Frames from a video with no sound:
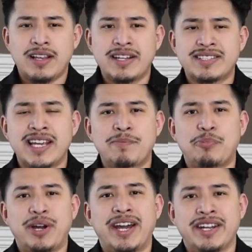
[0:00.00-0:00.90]
Like, take
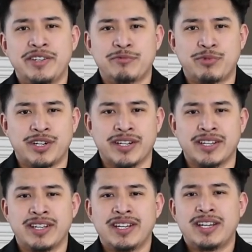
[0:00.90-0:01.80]
pride in your
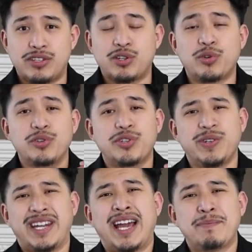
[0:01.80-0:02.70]
work.
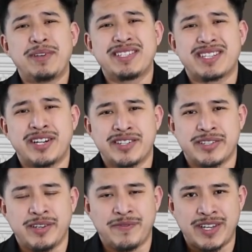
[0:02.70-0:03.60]
Do not be scared
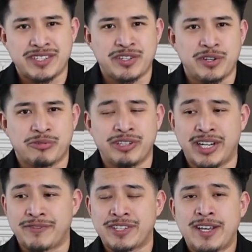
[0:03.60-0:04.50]
to invest in your
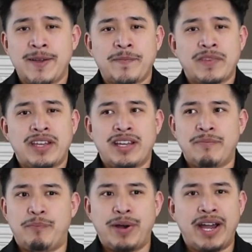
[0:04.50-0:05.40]
craft.
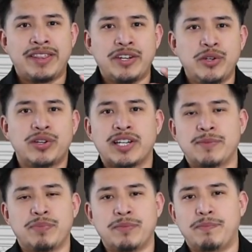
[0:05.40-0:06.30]
And buy the new
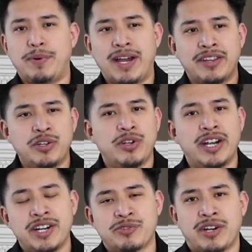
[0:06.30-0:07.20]
clipper, buy the new
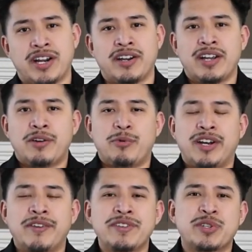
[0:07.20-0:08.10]
hair dryer.
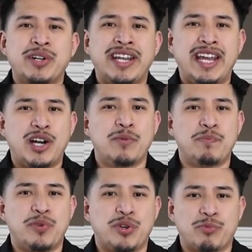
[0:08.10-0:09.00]
Whatever's going to
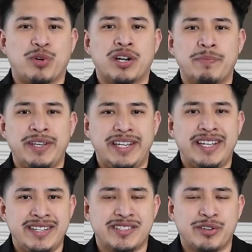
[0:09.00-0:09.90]
help your work be
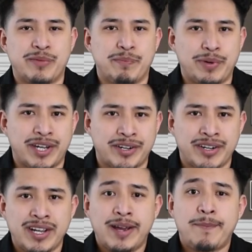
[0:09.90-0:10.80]
easier and
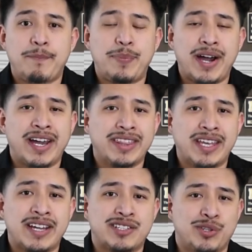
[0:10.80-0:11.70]
better, buy
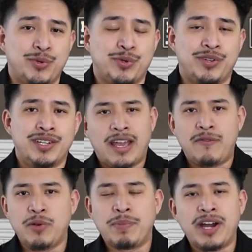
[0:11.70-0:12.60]
that tool.
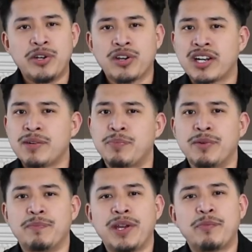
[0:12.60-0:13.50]
If you buy a new
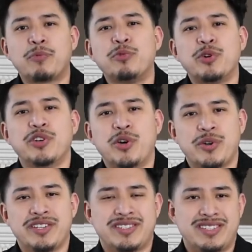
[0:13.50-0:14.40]
clipper, people will
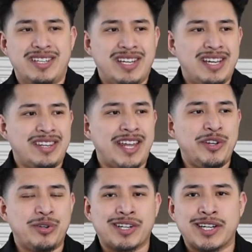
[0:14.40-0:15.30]
notice that
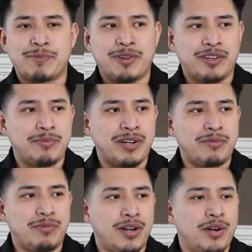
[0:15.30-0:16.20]
new clipper, and they're gonna be
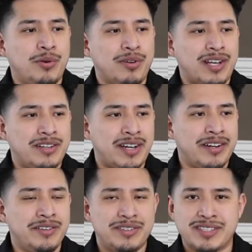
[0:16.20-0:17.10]
like, whoa, like you
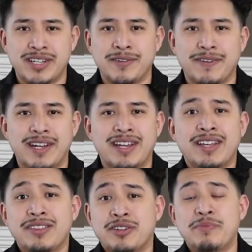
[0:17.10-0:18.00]
got new stuff.
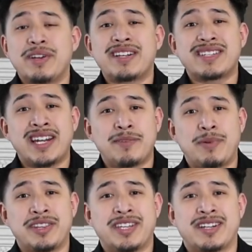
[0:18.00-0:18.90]
Like, they're gonna be excited
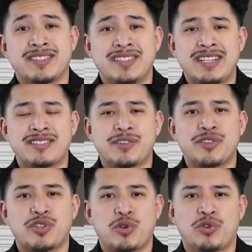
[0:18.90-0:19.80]
about that because it's gonna
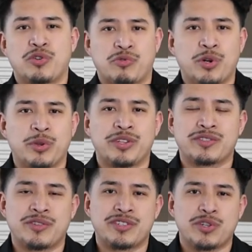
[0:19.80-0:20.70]
show your growth, it's
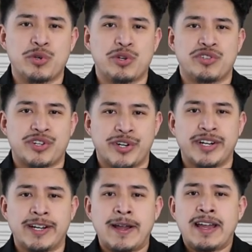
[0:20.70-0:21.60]
gonna show your
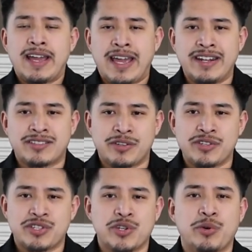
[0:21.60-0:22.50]
journey, and it's
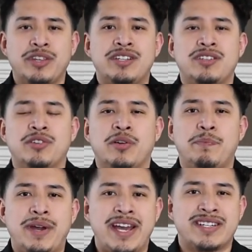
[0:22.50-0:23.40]
gonna show that you're
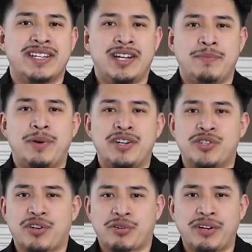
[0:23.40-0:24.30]
passionate
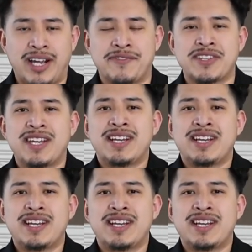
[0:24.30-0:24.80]
about your craft.